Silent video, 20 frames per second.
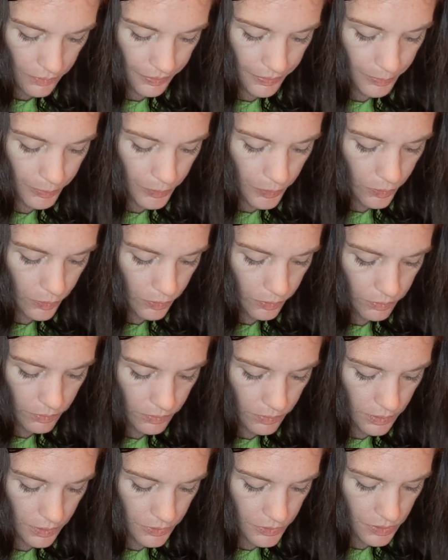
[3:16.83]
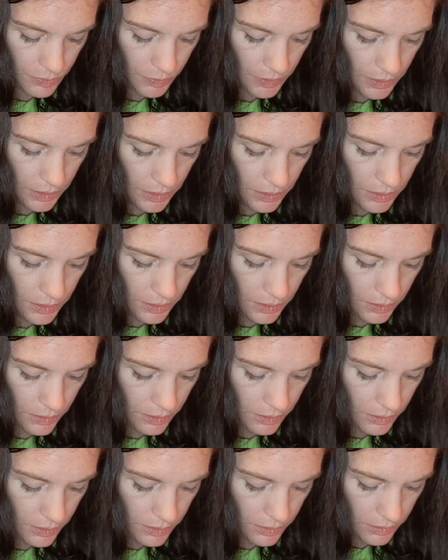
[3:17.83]
Moon, there's something hidden
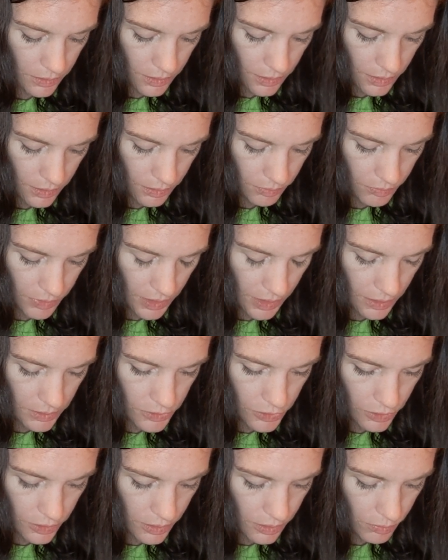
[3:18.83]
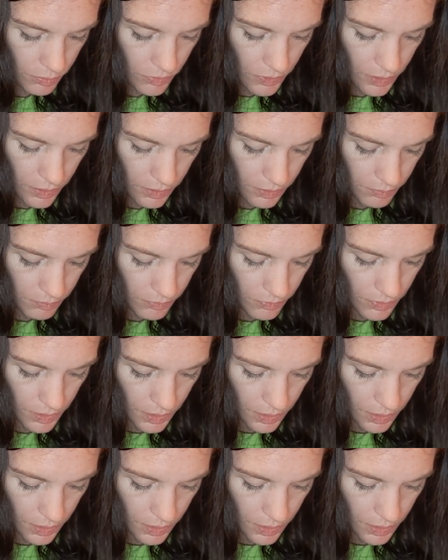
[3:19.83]
here. Cancer and